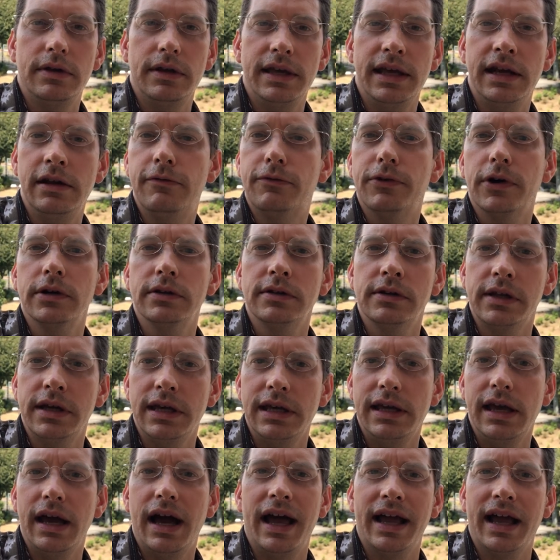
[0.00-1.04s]

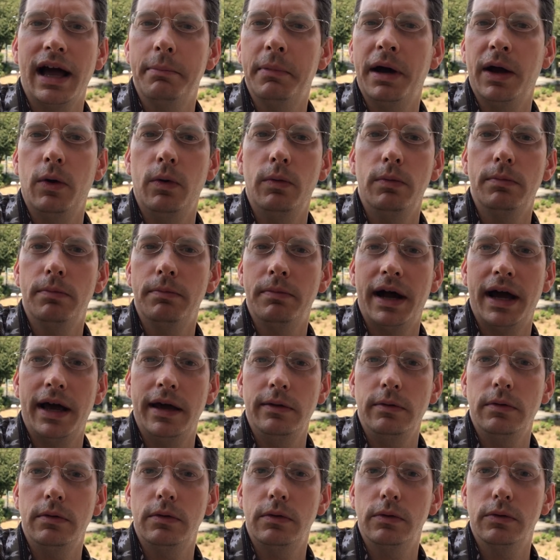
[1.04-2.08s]
inadvertently I got my
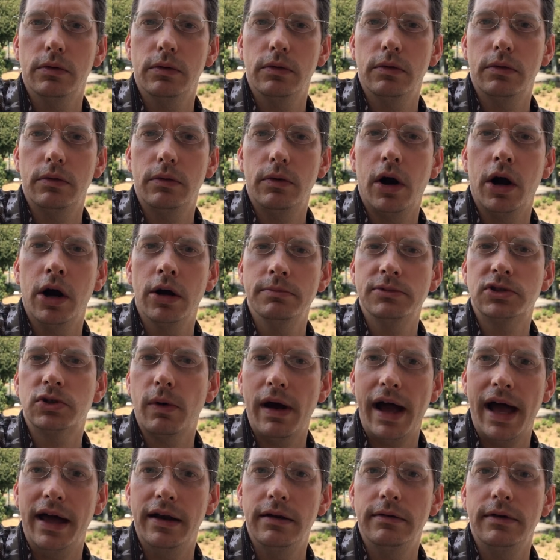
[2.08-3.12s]
my arms
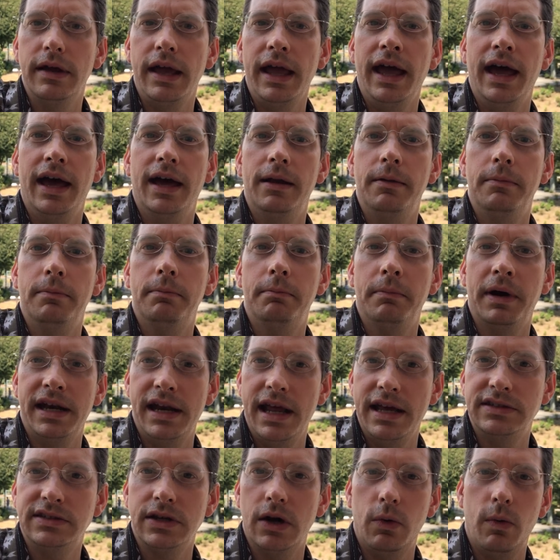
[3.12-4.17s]
wet and my
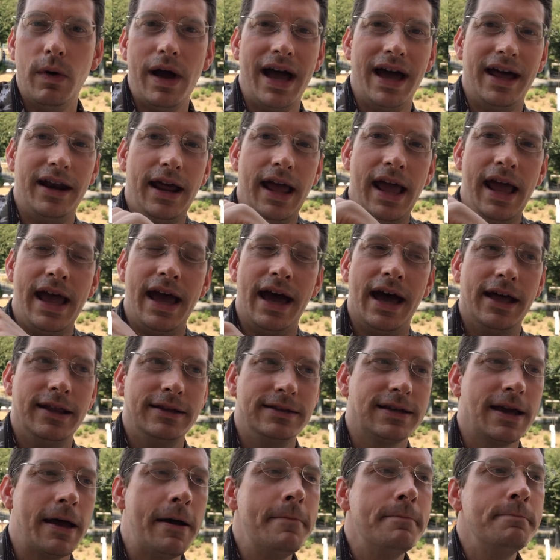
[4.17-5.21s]
NATO wet
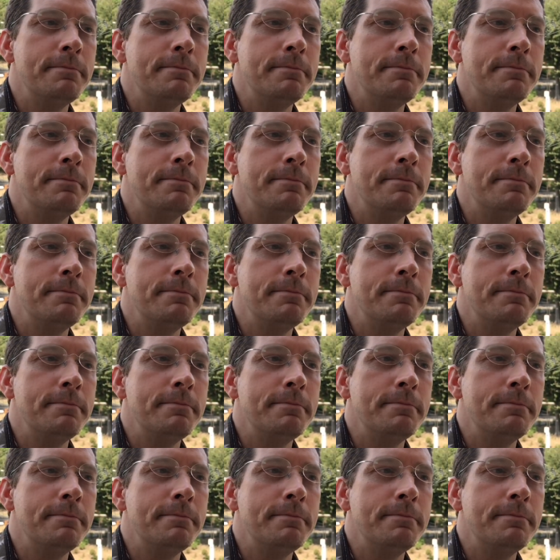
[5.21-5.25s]
and